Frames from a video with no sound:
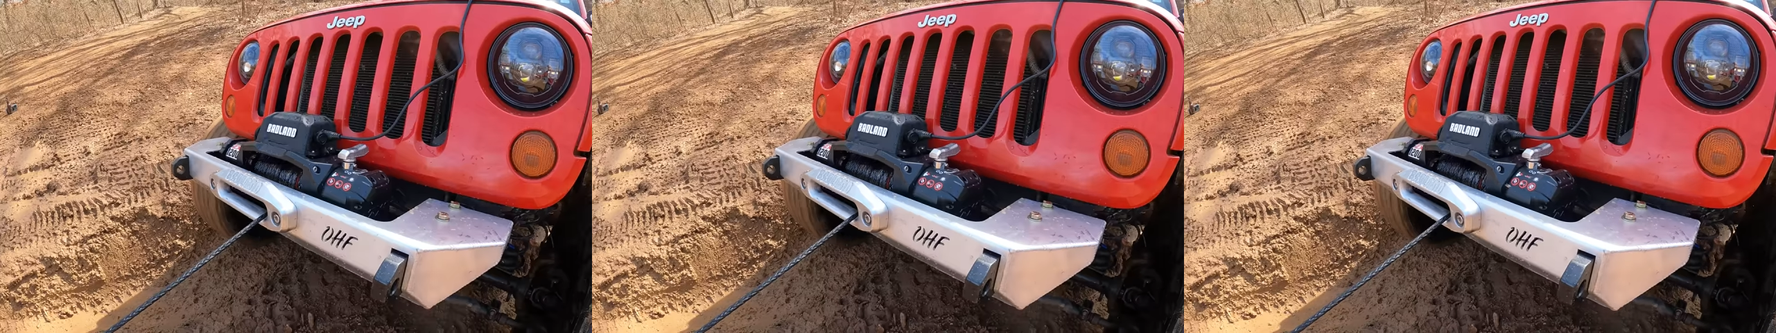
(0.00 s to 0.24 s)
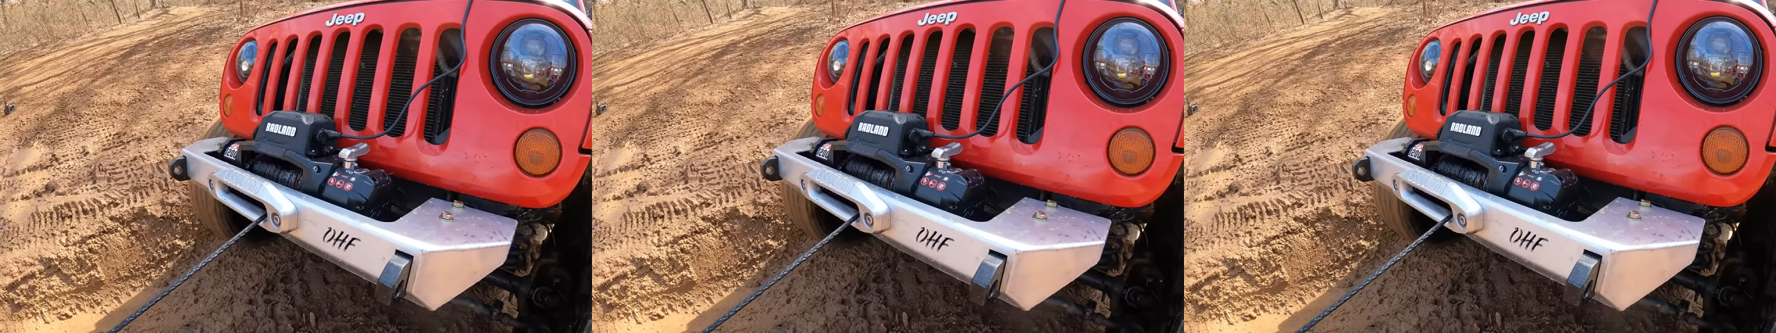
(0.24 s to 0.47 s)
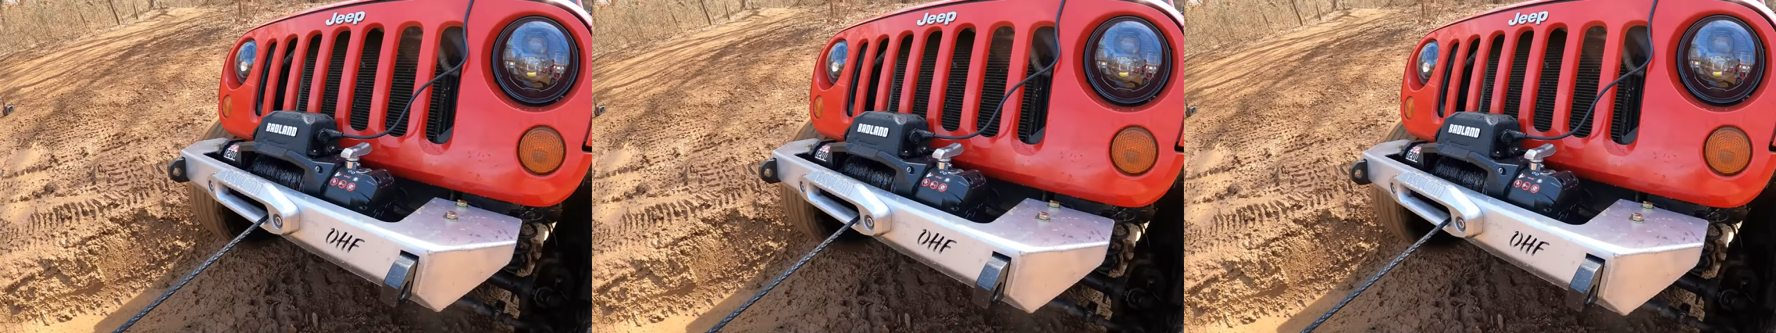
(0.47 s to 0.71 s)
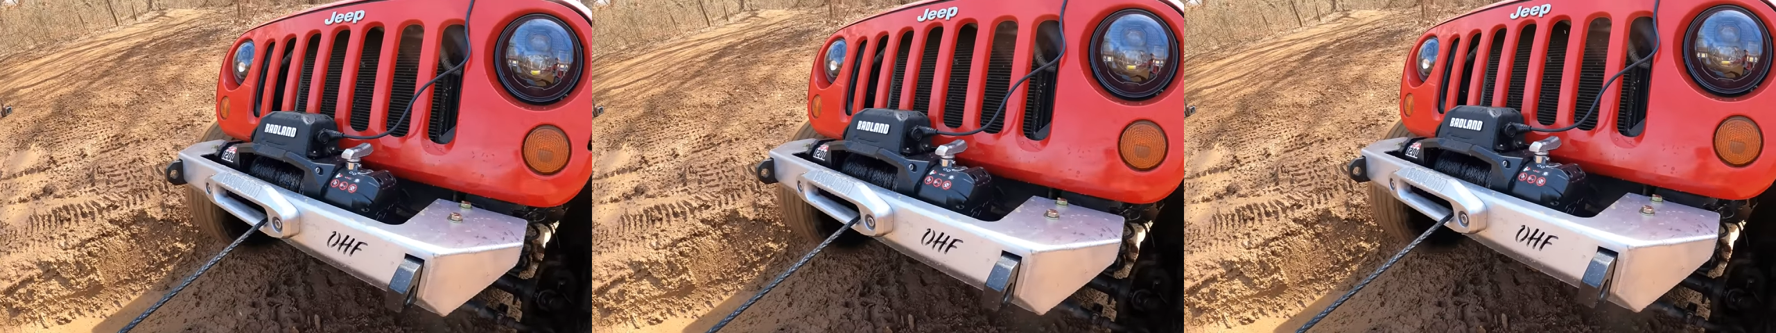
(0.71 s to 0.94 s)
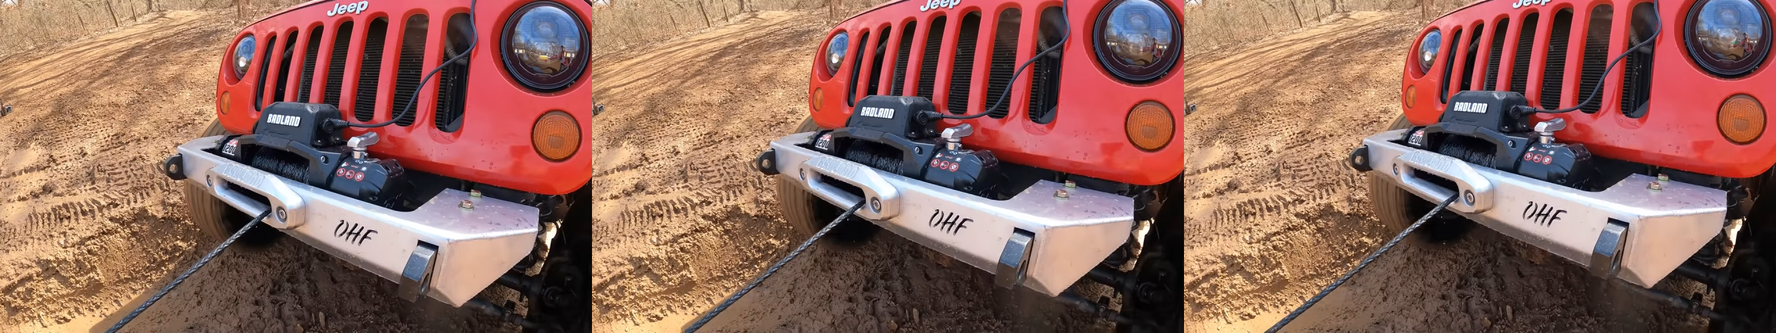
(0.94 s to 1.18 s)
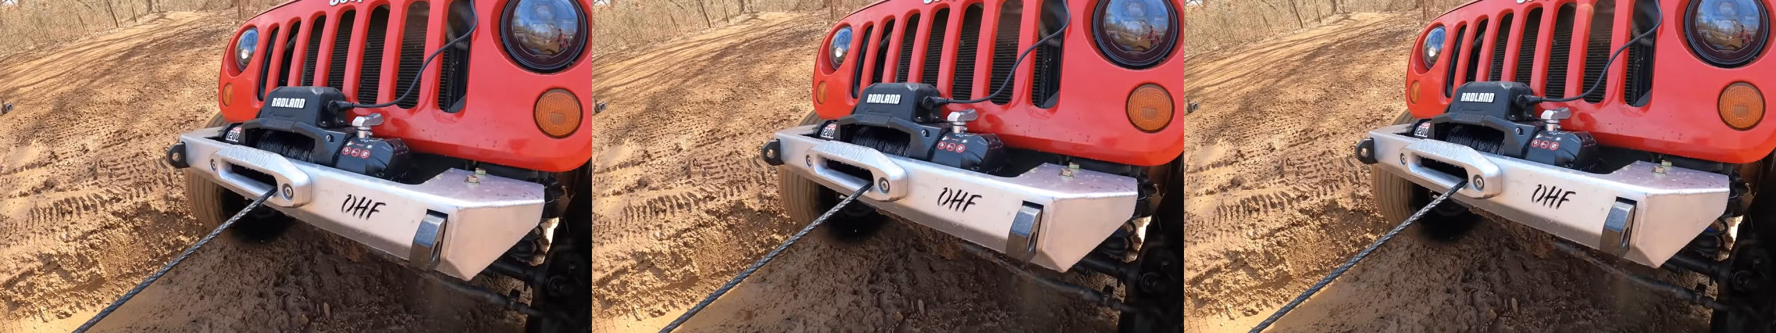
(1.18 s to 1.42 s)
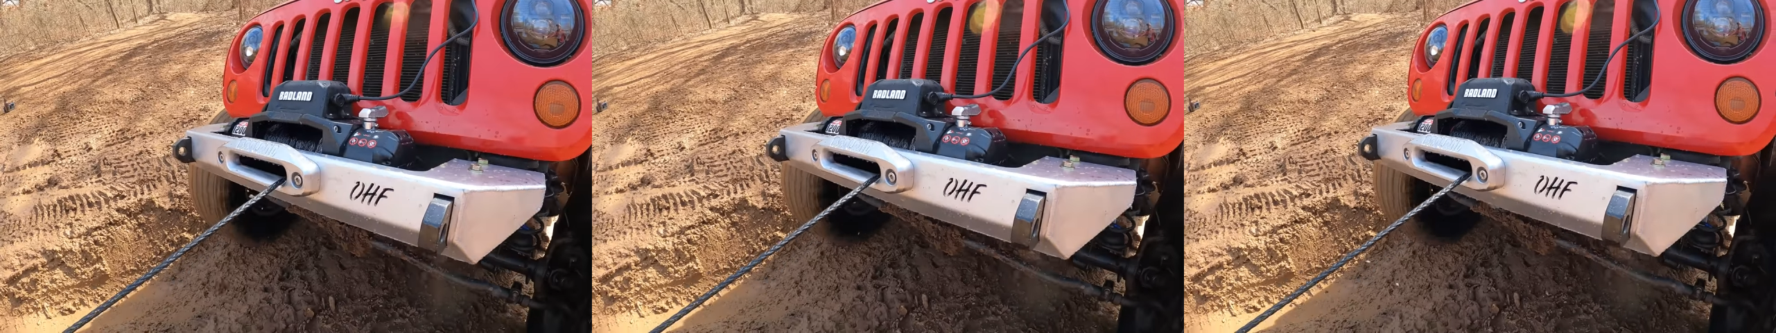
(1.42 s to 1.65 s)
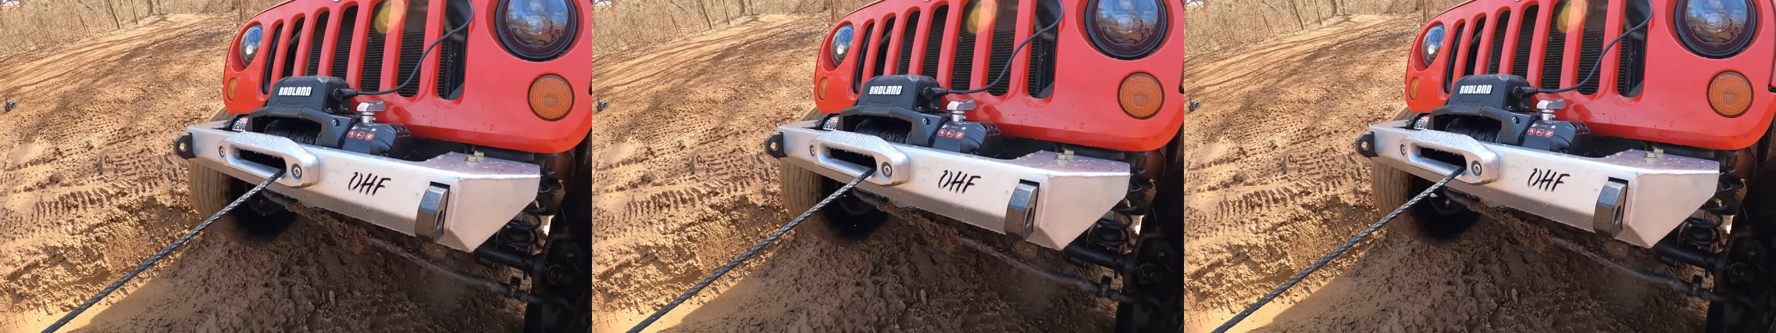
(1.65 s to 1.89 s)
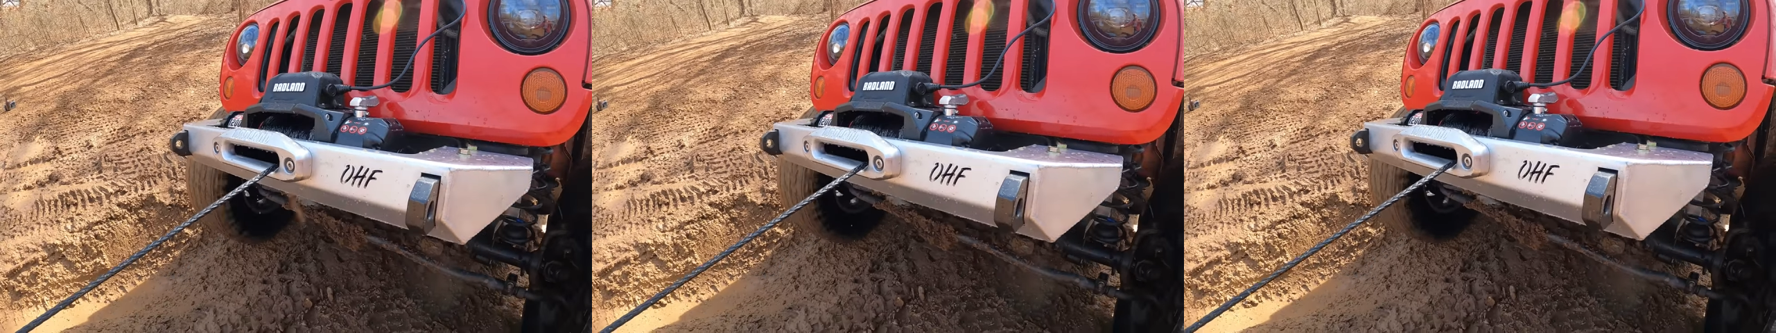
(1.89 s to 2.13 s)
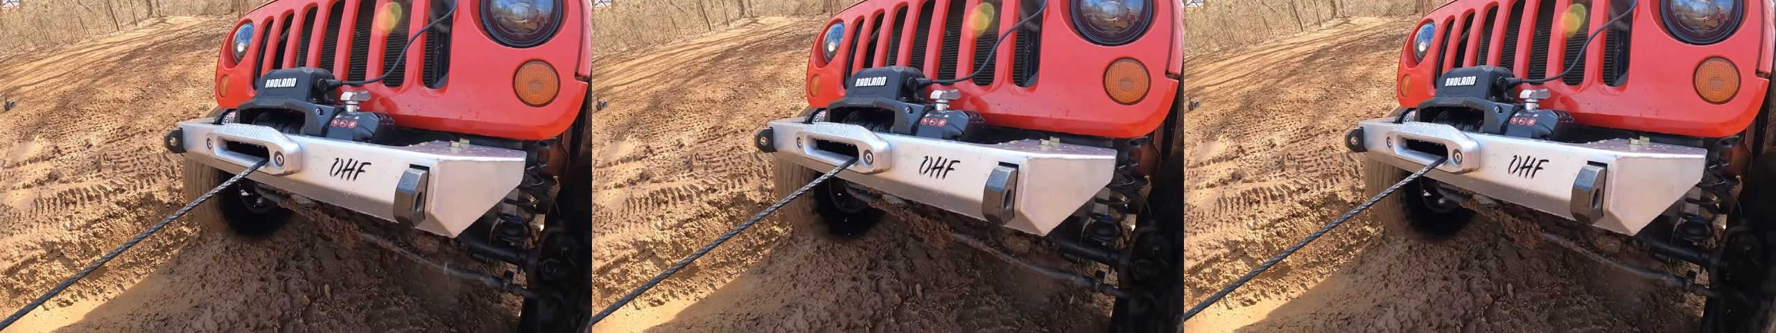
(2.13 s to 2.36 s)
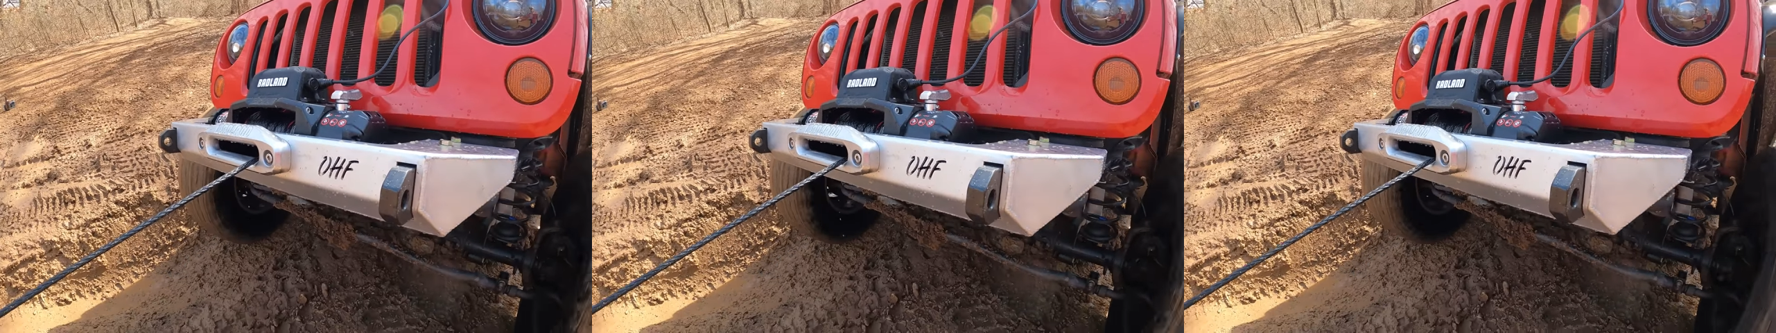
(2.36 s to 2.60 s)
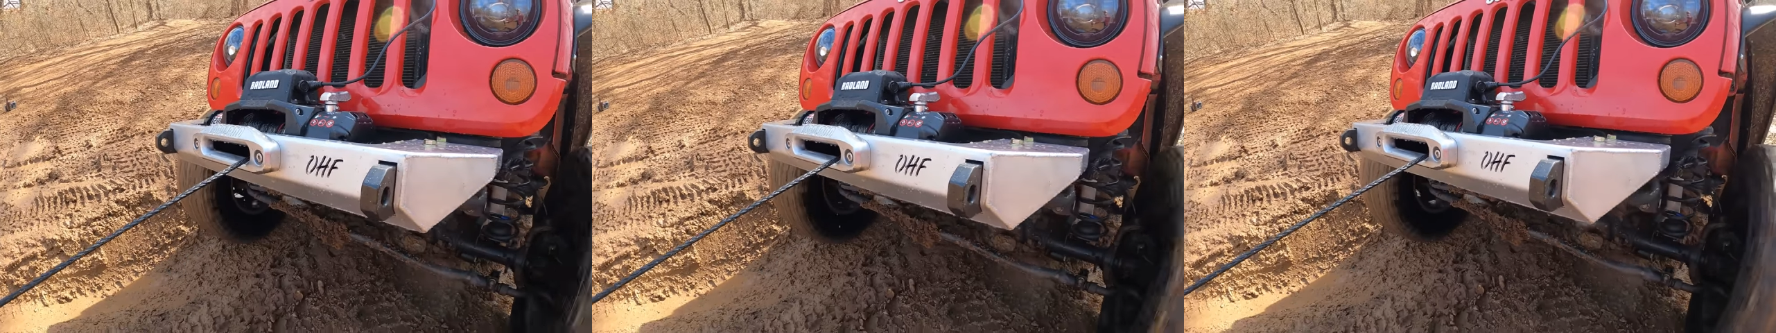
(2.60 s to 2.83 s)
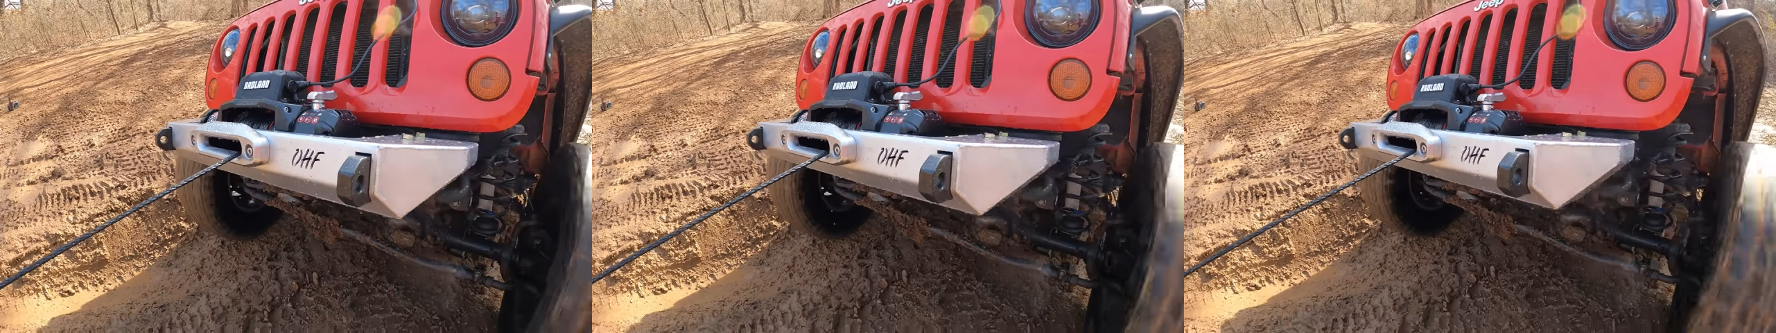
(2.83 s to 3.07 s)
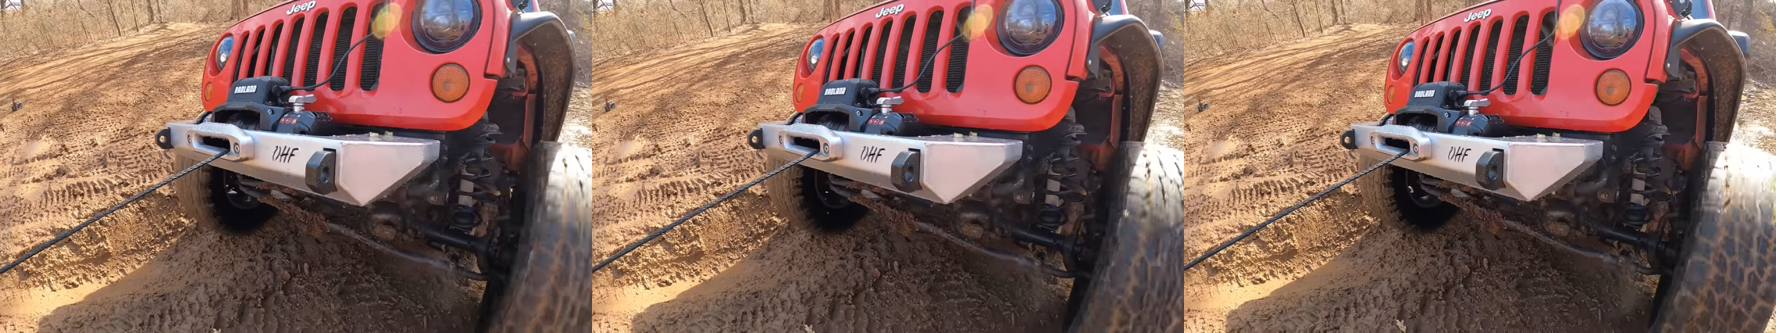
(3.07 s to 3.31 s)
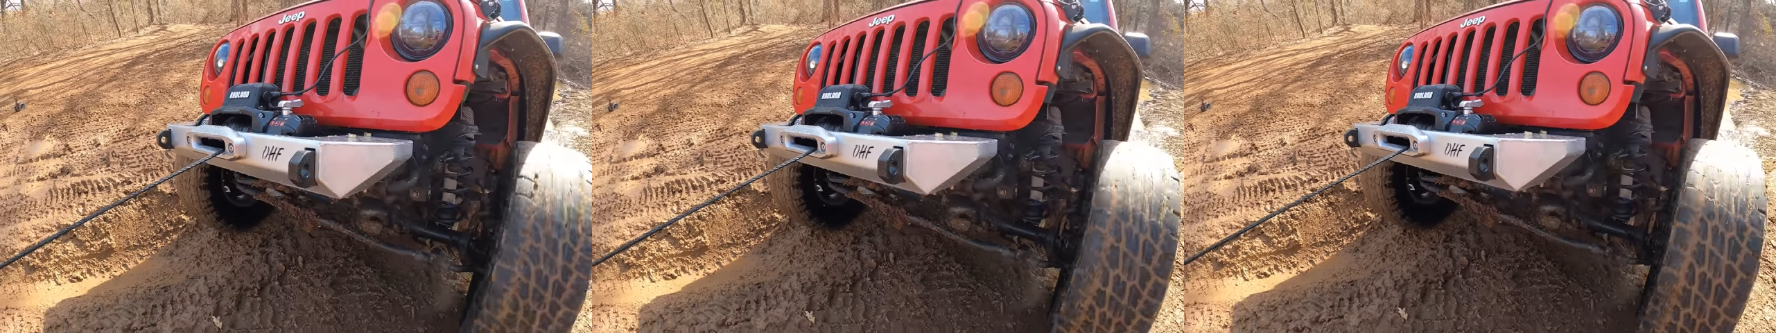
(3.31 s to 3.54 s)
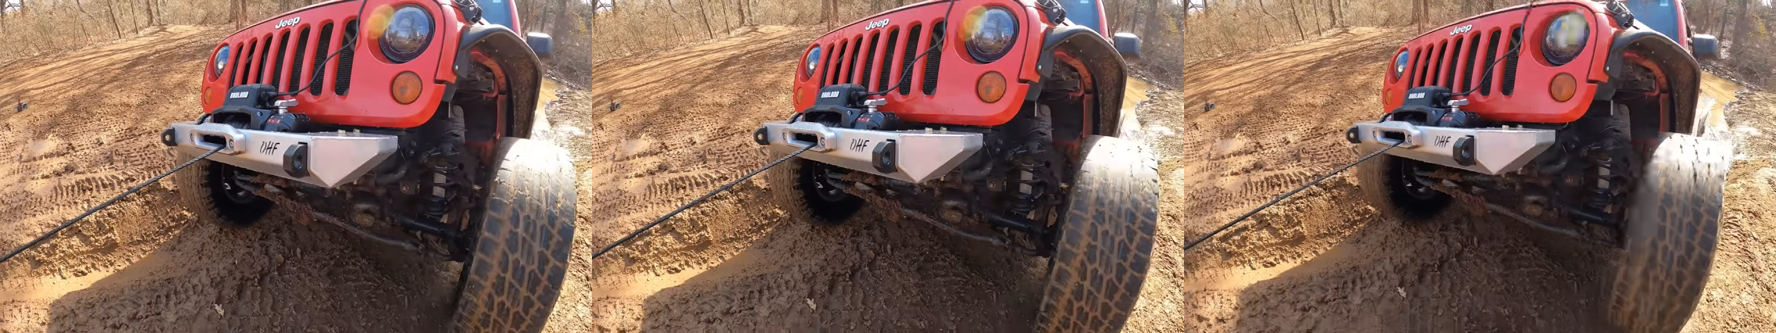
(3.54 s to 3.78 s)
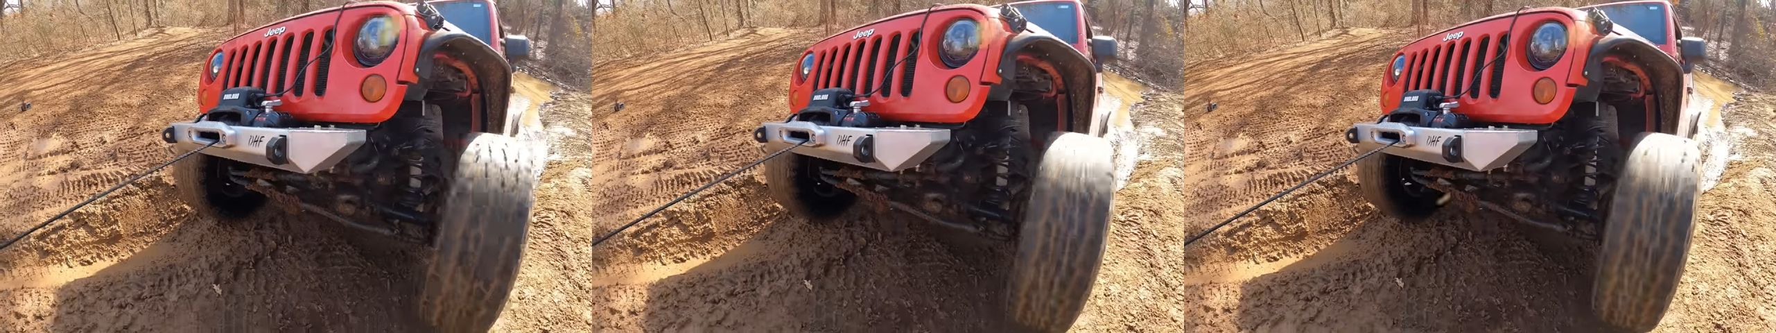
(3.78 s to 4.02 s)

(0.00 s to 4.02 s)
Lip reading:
[unreadable: no face in view]